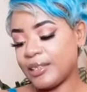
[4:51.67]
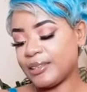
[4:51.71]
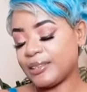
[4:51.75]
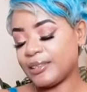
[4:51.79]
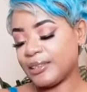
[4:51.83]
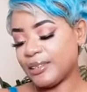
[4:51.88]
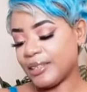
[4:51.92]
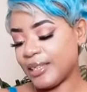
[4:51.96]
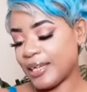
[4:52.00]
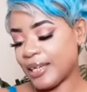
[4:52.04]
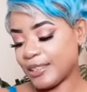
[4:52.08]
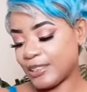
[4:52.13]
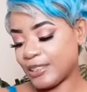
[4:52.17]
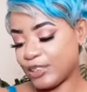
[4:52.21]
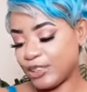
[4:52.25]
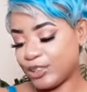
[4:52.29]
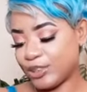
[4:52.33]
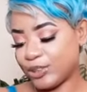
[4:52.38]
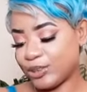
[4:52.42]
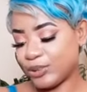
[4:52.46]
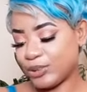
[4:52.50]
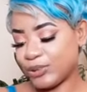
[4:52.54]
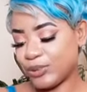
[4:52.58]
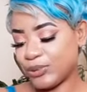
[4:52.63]

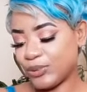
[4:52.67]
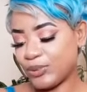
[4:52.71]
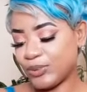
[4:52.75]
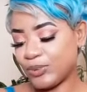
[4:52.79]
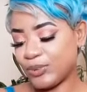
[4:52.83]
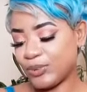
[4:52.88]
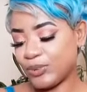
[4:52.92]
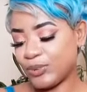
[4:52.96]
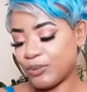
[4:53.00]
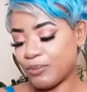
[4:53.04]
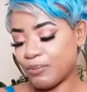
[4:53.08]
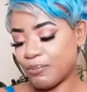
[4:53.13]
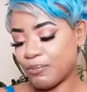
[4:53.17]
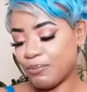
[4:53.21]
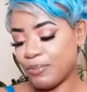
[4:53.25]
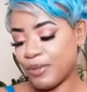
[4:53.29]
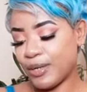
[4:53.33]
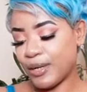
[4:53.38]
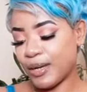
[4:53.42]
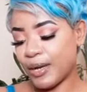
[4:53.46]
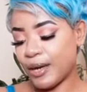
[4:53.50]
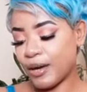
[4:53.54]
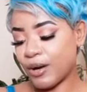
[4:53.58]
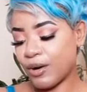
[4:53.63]
TS2
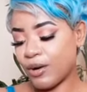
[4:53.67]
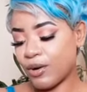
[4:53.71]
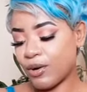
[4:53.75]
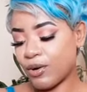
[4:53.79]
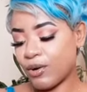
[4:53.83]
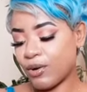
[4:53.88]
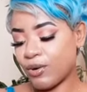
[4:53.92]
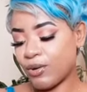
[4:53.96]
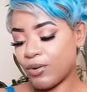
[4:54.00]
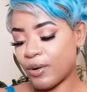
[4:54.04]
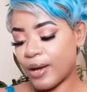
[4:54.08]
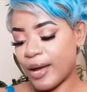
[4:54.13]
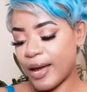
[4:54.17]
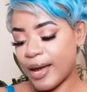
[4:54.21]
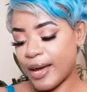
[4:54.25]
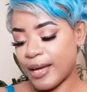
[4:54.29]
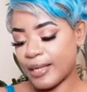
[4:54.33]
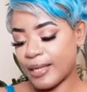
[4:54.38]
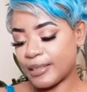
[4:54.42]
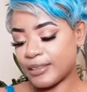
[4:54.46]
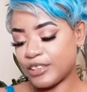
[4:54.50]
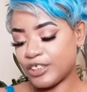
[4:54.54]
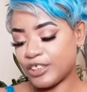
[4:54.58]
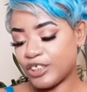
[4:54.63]

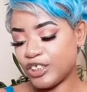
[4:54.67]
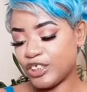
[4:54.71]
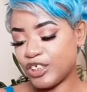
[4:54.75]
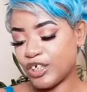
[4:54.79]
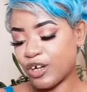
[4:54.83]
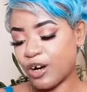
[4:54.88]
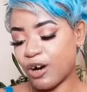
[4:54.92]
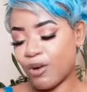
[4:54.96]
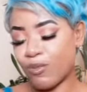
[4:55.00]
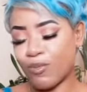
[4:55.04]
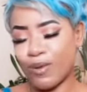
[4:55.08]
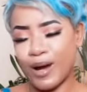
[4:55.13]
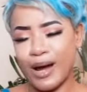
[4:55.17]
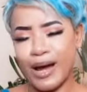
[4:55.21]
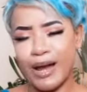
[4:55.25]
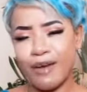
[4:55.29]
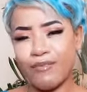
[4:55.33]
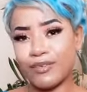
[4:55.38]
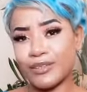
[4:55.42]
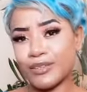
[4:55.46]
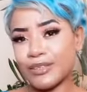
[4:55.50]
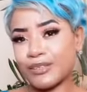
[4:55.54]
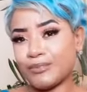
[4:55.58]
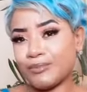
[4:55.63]
BLSGRY,
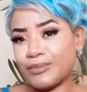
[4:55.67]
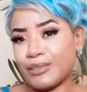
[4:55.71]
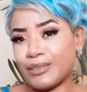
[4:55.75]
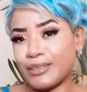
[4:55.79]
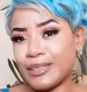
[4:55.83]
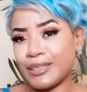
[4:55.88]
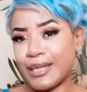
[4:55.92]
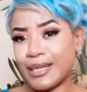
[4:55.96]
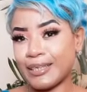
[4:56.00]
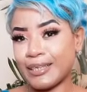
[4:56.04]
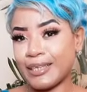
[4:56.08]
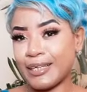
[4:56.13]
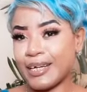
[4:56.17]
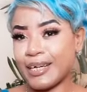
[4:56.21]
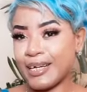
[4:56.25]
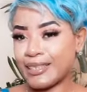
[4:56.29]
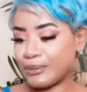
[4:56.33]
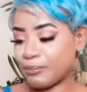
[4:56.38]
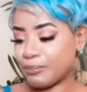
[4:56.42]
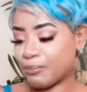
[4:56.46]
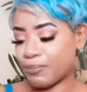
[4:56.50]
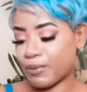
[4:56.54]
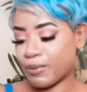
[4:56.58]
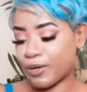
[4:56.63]
for some reason I think
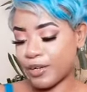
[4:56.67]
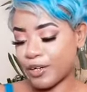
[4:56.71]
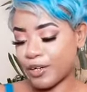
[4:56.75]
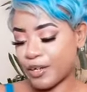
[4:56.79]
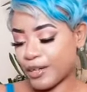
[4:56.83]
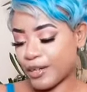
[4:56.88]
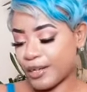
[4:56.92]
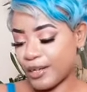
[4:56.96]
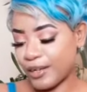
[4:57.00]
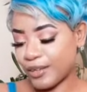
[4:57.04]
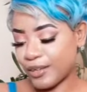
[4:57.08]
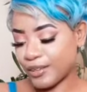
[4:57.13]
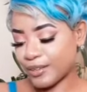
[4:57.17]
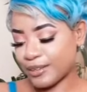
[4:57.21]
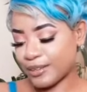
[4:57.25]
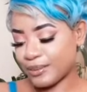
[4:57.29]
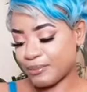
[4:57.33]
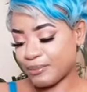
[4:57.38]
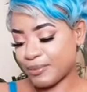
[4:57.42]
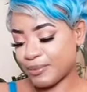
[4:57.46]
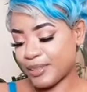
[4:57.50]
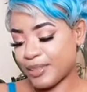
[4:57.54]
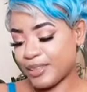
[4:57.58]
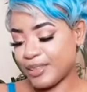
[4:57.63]
that's burgundy or
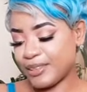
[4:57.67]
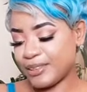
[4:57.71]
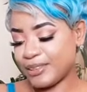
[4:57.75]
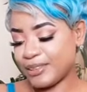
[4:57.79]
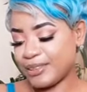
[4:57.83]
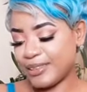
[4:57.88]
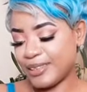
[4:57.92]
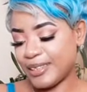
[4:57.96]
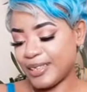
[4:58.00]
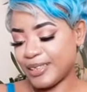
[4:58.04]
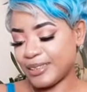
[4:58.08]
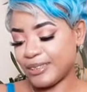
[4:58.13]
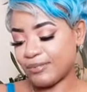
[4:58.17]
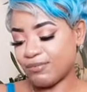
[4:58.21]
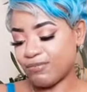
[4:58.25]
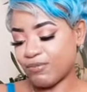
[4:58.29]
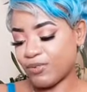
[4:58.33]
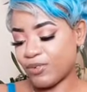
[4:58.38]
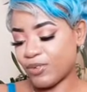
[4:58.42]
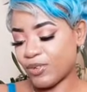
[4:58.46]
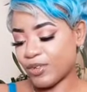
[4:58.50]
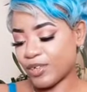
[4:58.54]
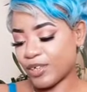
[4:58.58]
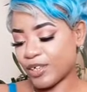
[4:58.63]
something,
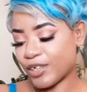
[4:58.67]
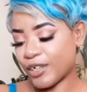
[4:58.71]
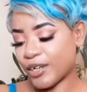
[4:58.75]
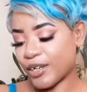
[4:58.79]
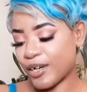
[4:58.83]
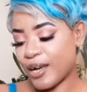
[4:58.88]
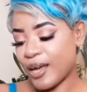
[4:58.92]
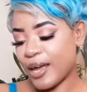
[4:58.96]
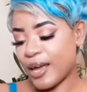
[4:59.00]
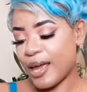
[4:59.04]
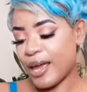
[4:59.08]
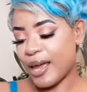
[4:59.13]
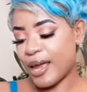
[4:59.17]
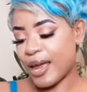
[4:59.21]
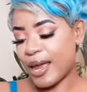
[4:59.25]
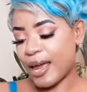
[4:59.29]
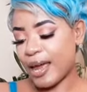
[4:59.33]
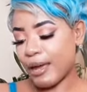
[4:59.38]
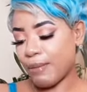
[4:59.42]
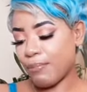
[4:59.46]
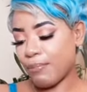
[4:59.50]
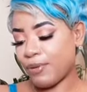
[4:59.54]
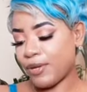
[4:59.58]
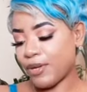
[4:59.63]
TS4
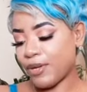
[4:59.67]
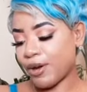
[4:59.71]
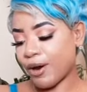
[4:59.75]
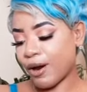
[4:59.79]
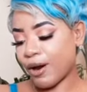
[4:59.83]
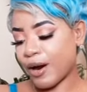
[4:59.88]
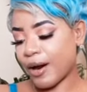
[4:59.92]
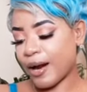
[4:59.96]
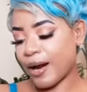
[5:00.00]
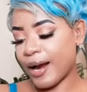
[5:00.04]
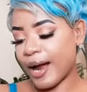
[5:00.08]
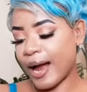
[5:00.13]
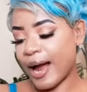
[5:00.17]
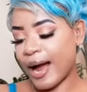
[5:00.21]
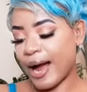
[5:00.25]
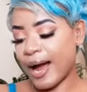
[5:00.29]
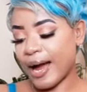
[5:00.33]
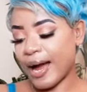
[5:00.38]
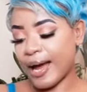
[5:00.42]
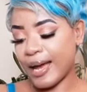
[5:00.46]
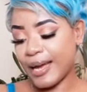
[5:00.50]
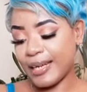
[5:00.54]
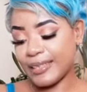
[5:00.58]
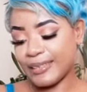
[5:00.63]

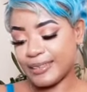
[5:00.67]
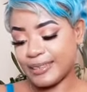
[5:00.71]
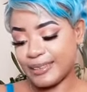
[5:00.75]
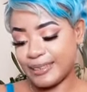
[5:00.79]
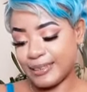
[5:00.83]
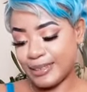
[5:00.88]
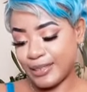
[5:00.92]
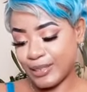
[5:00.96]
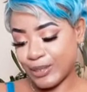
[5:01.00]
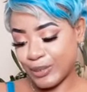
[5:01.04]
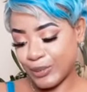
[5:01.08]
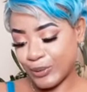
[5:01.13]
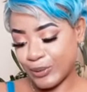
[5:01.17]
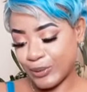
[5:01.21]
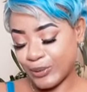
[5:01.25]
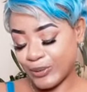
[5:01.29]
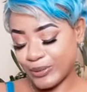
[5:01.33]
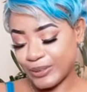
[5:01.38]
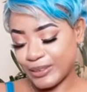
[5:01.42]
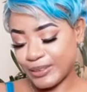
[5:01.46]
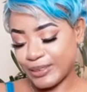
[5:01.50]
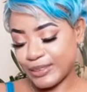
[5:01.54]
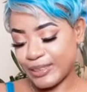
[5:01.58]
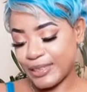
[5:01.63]
APRICO,
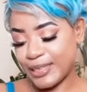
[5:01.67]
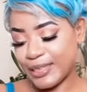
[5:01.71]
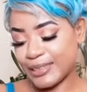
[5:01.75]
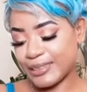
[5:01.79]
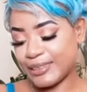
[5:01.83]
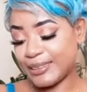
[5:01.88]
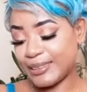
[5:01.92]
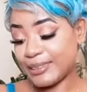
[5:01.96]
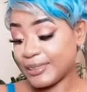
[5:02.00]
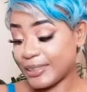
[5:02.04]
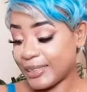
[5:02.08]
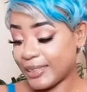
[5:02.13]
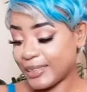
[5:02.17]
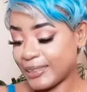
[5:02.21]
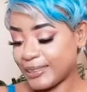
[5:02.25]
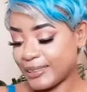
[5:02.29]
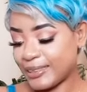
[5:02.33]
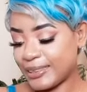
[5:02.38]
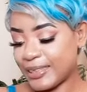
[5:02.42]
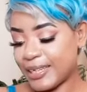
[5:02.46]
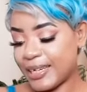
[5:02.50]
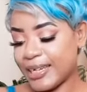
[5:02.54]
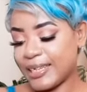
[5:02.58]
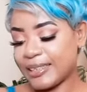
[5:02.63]
TS6
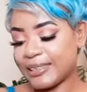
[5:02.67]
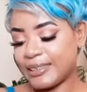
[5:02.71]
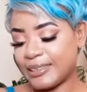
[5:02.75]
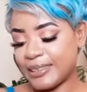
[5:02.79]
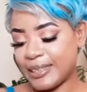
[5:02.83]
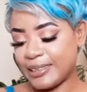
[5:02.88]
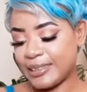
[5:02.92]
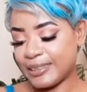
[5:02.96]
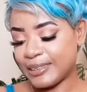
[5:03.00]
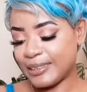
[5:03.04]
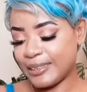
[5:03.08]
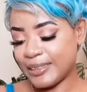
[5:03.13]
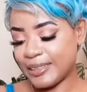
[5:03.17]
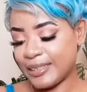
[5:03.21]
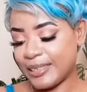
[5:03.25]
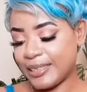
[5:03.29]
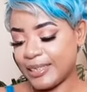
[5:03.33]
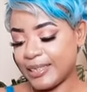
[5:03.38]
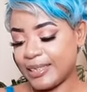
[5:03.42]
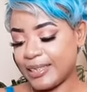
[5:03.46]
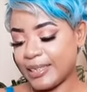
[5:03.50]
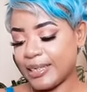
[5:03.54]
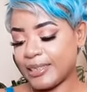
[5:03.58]
1010,